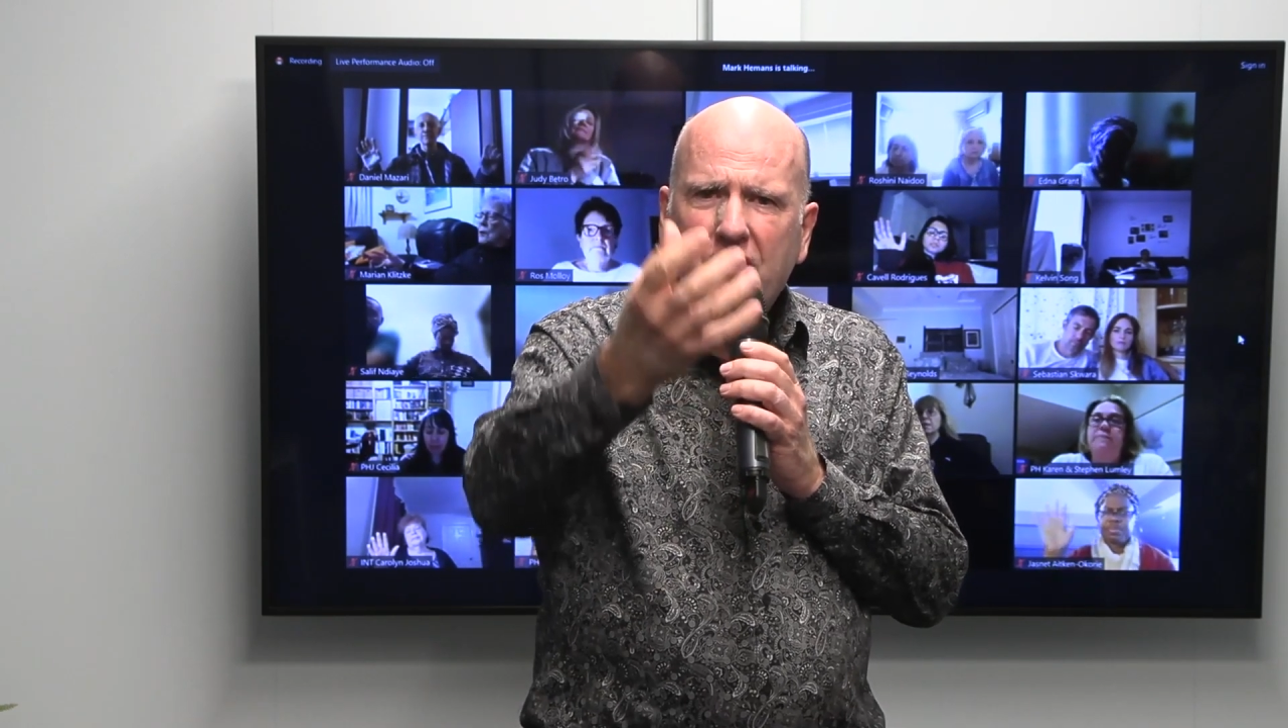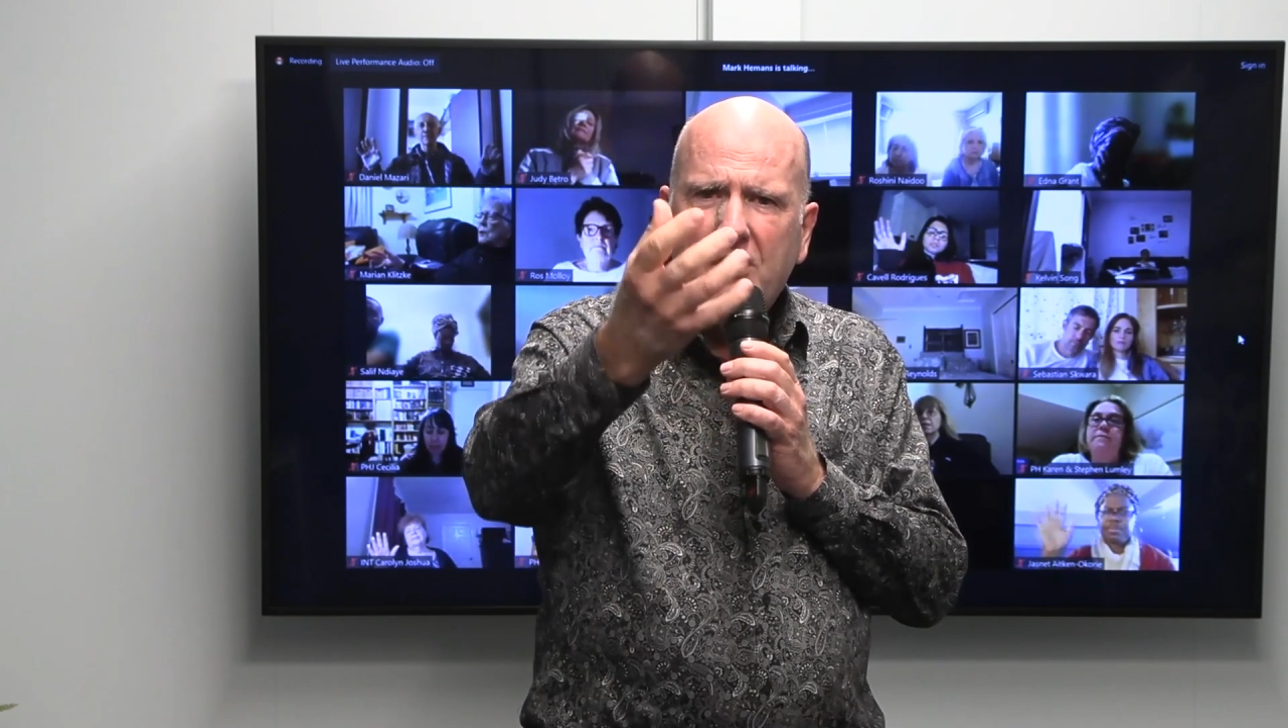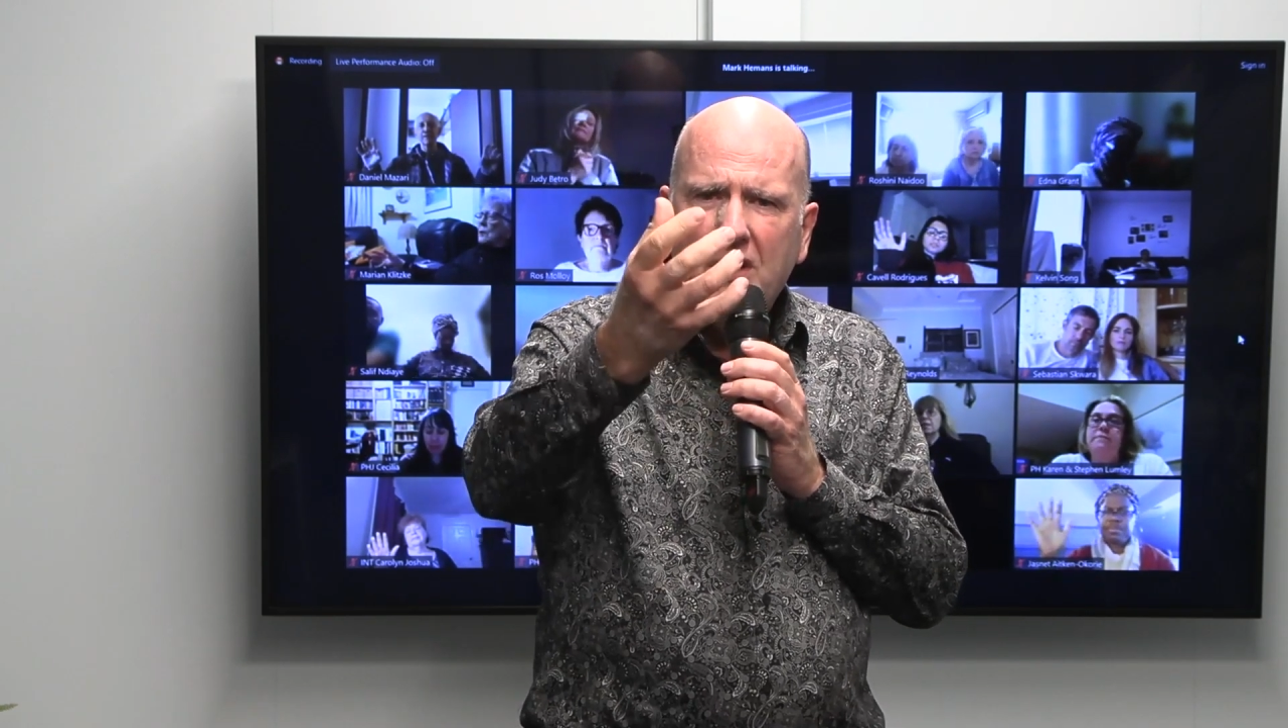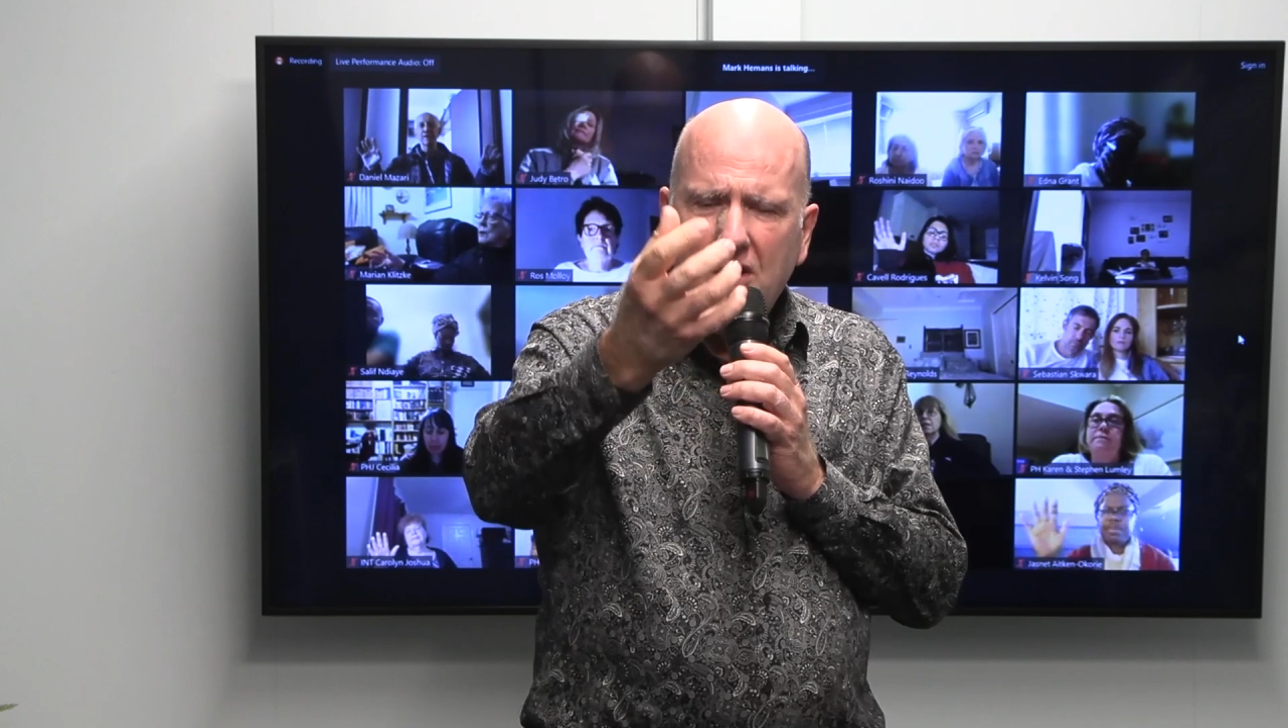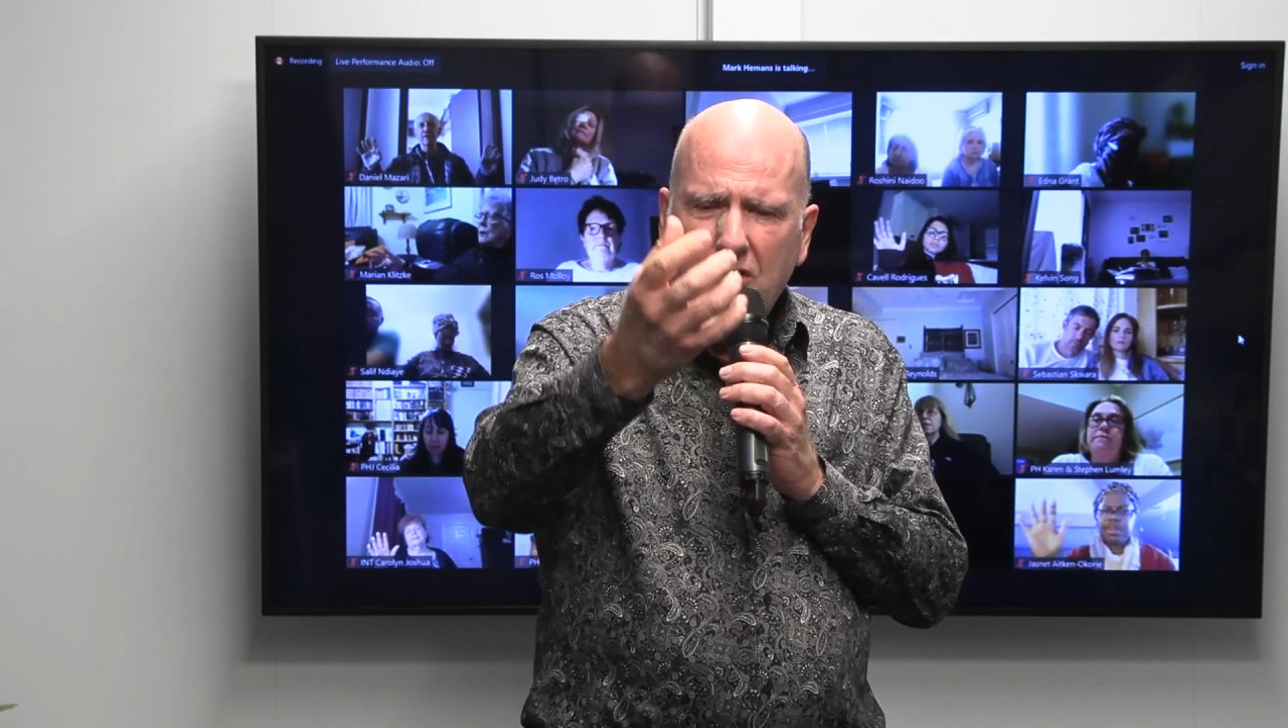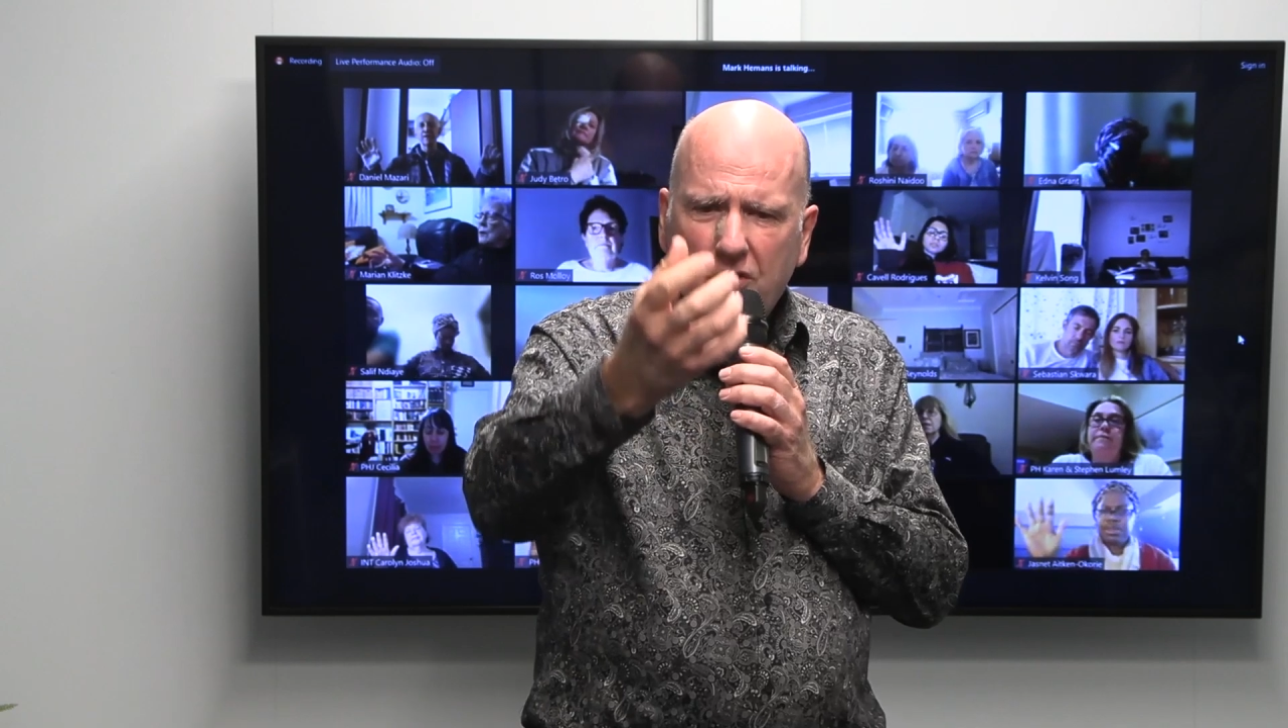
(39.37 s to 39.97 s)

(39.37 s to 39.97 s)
I see